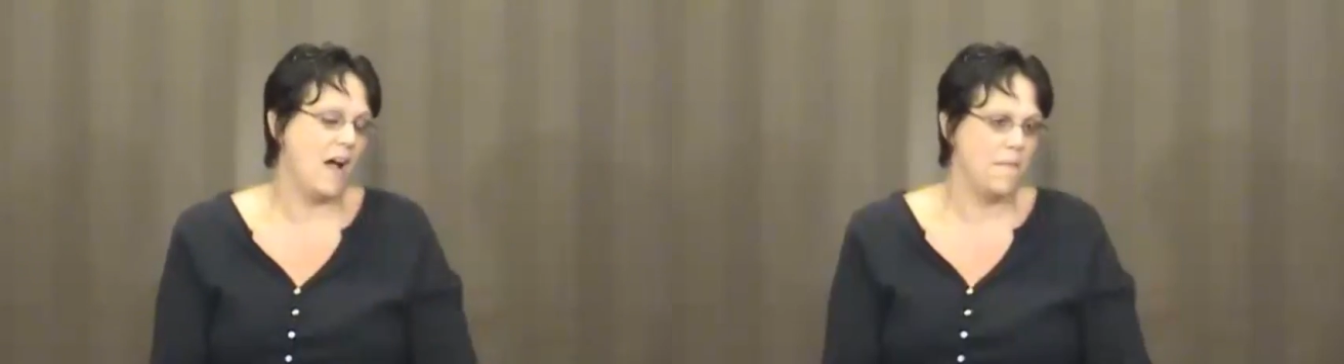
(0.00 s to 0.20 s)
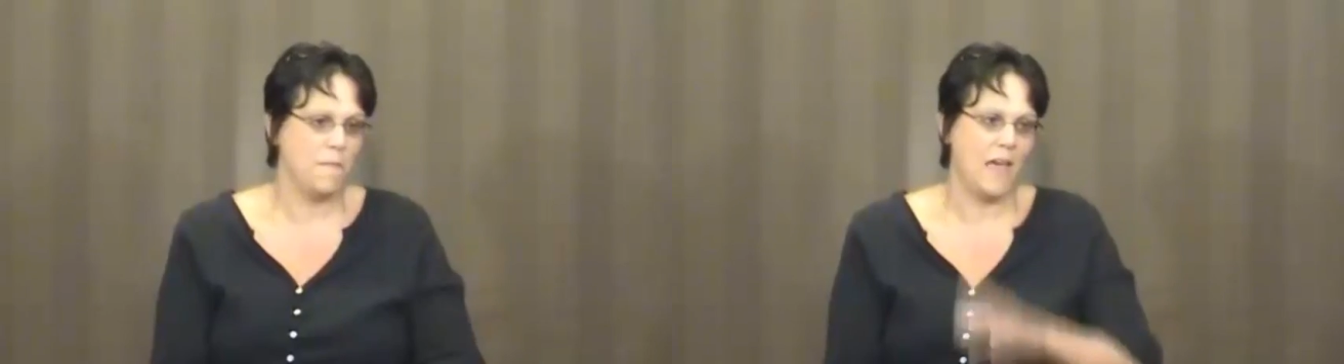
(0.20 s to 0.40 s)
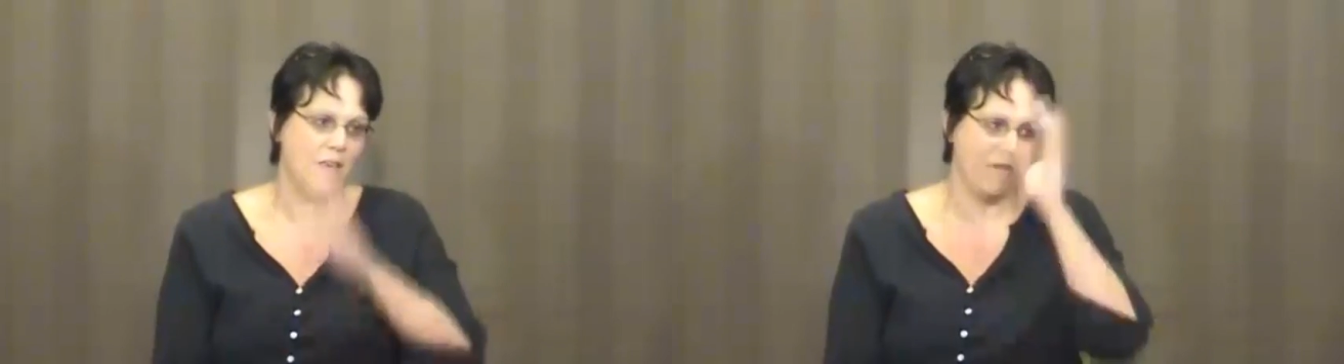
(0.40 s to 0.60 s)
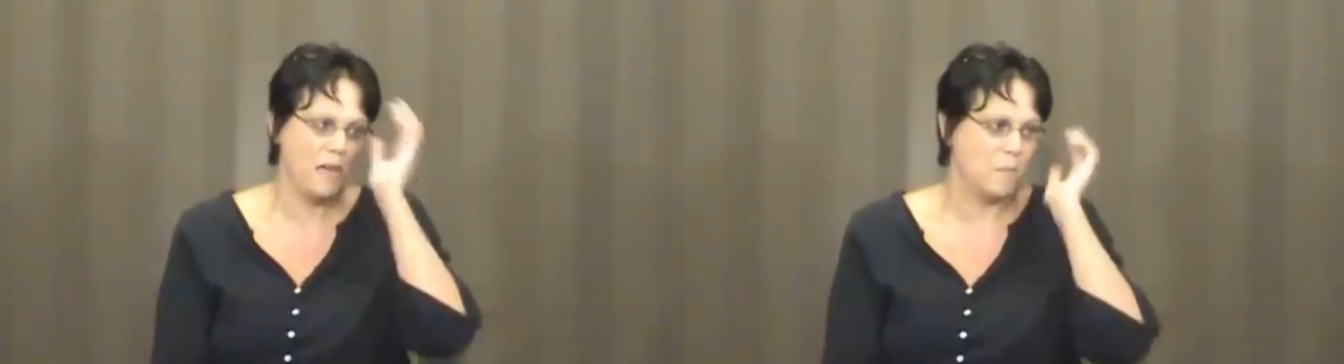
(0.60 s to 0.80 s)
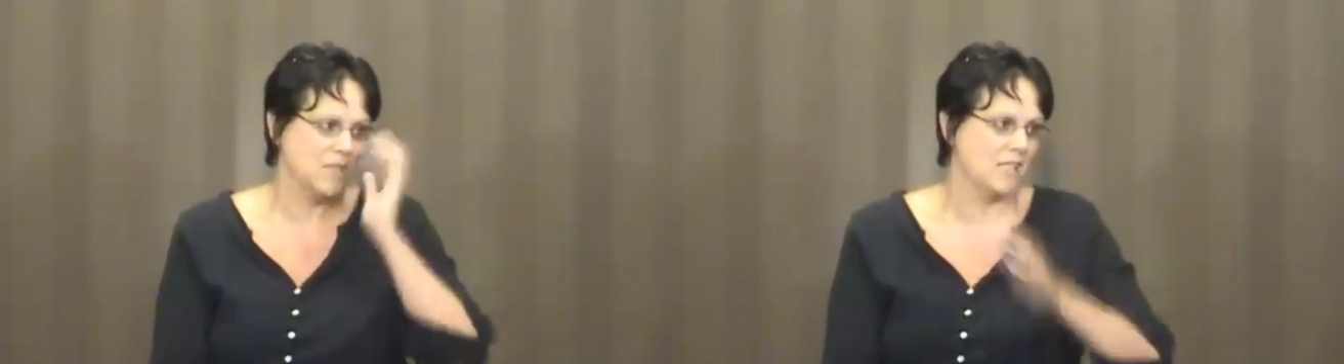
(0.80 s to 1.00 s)
I'm
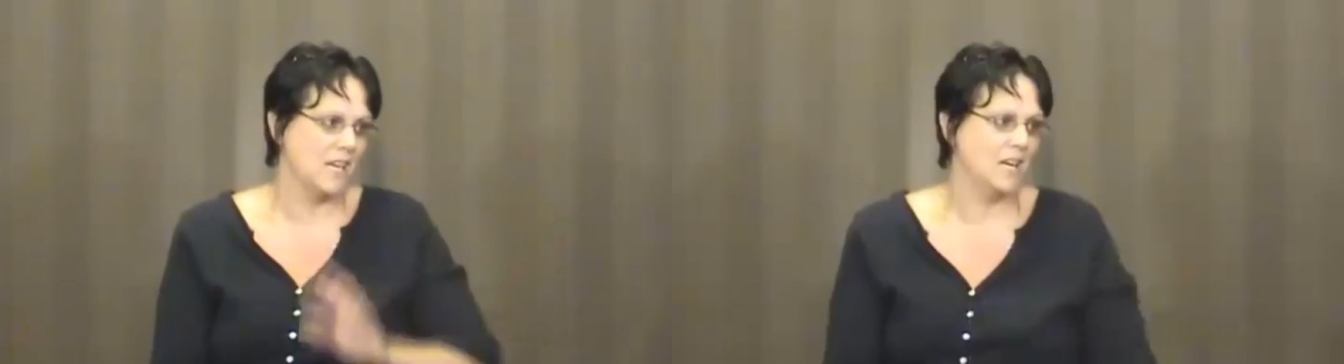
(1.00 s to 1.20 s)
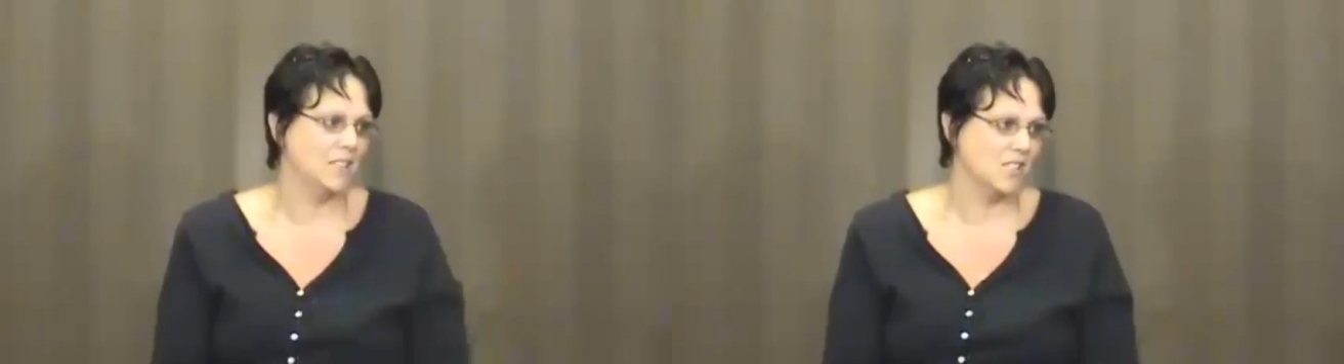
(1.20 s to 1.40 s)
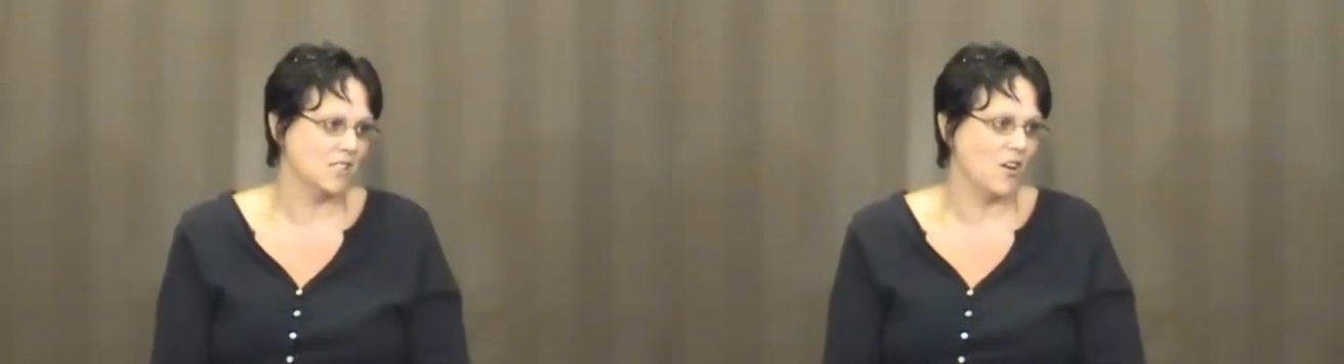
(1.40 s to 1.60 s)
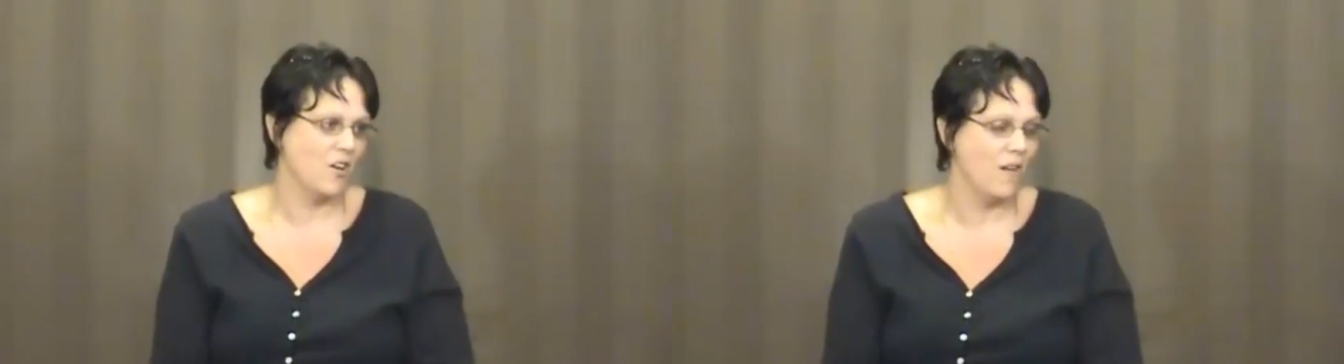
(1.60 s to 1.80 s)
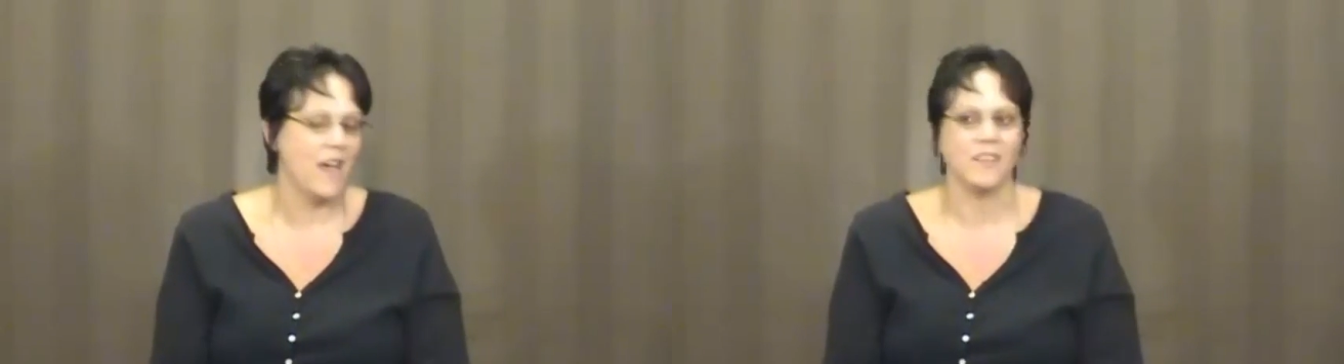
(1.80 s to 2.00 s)
think busy and just
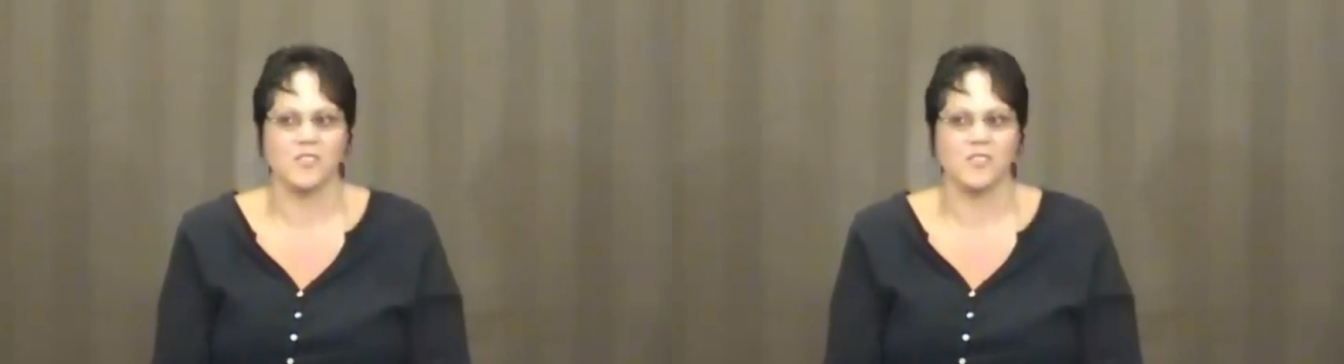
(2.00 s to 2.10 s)
go away.